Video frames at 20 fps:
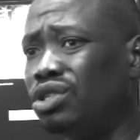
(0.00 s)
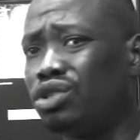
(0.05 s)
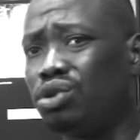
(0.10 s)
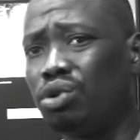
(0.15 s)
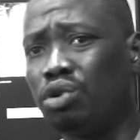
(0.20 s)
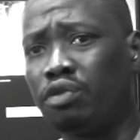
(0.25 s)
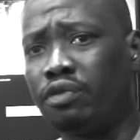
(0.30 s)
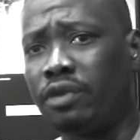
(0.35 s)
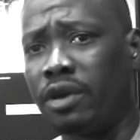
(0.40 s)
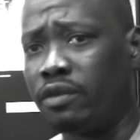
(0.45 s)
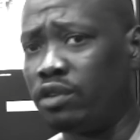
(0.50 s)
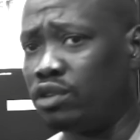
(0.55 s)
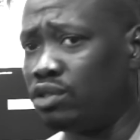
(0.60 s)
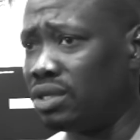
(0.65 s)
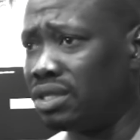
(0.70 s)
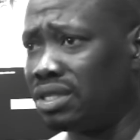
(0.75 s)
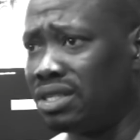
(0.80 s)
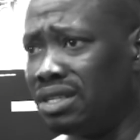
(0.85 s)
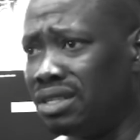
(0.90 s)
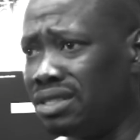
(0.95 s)
shows
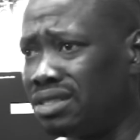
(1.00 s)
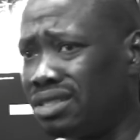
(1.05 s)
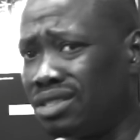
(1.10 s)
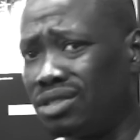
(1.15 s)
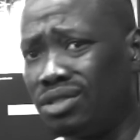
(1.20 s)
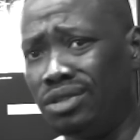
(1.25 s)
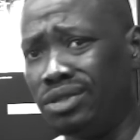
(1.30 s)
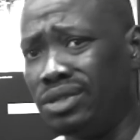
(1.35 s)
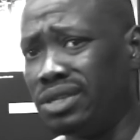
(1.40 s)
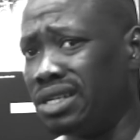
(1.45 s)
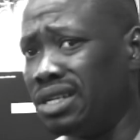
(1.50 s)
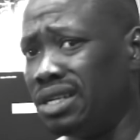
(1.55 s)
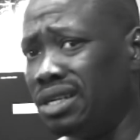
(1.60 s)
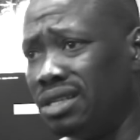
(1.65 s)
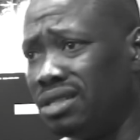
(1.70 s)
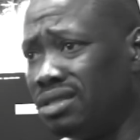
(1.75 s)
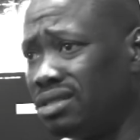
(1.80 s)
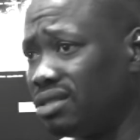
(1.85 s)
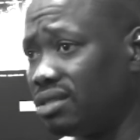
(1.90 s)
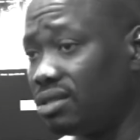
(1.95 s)
500K, 600K,
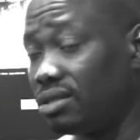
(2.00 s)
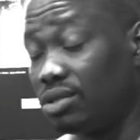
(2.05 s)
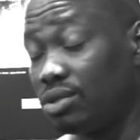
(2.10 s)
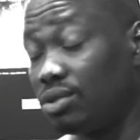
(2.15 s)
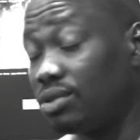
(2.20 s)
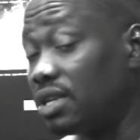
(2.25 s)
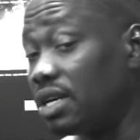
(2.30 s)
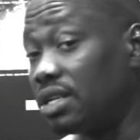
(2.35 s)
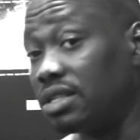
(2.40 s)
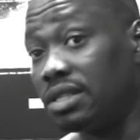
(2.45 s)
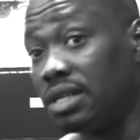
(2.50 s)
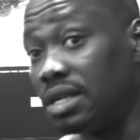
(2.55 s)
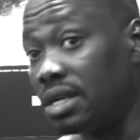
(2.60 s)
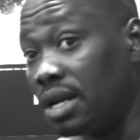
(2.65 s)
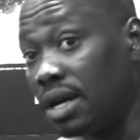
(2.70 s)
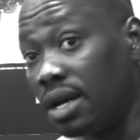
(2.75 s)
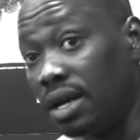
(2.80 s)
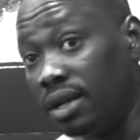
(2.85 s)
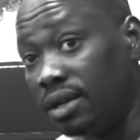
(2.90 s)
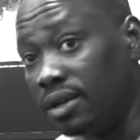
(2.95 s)

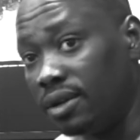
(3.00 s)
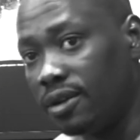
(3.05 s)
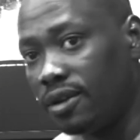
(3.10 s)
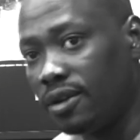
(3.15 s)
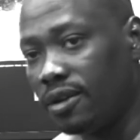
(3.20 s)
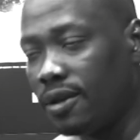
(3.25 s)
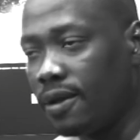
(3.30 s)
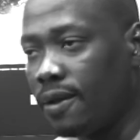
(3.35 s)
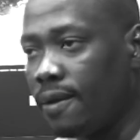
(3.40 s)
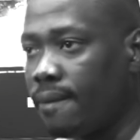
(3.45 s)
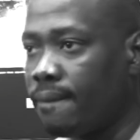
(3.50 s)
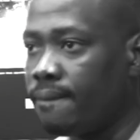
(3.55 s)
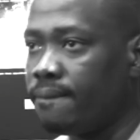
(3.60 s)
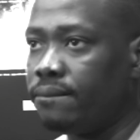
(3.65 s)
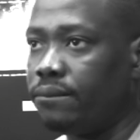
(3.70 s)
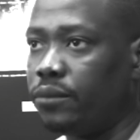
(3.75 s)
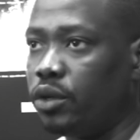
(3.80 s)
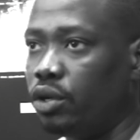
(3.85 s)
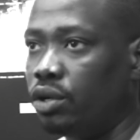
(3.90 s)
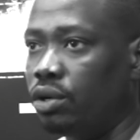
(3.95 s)
2009.
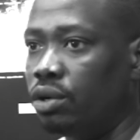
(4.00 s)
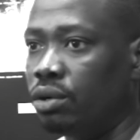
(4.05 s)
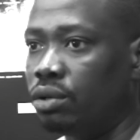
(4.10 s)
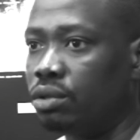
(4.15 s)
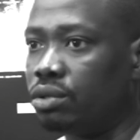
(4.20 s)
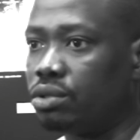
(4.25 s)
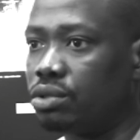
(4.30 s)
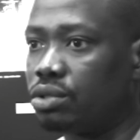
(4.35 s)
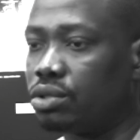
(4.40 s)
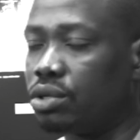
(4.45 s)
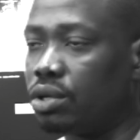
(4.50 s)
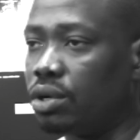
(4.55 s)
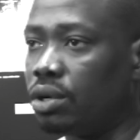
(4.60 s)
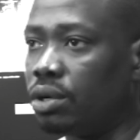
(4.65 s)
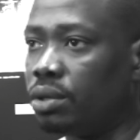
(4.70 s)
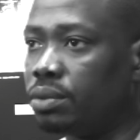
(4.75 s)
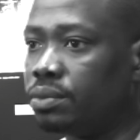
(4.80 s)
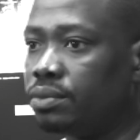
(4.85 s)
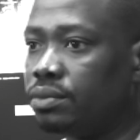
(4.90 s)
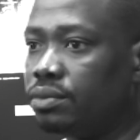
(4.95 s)
You know,
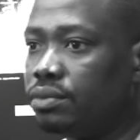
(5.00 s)
so